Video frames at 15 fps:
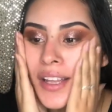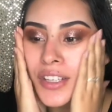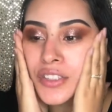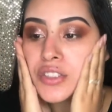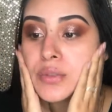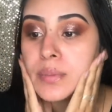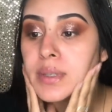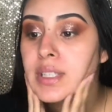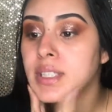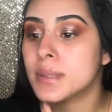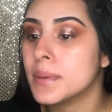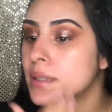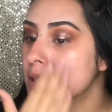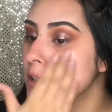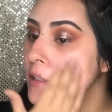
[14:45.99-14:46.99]
super
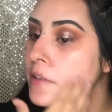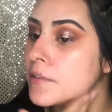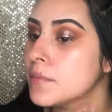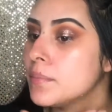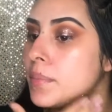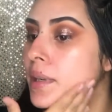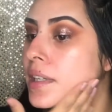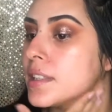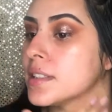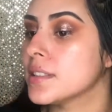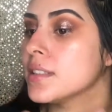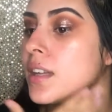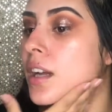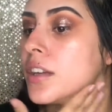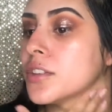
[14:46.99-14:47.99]
expensive, but it's
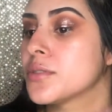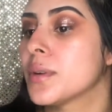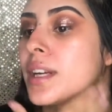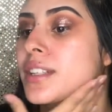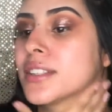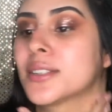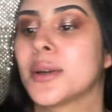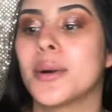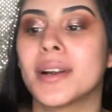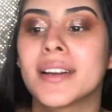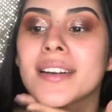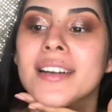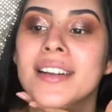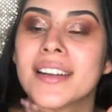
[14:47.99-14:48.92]
not drugstore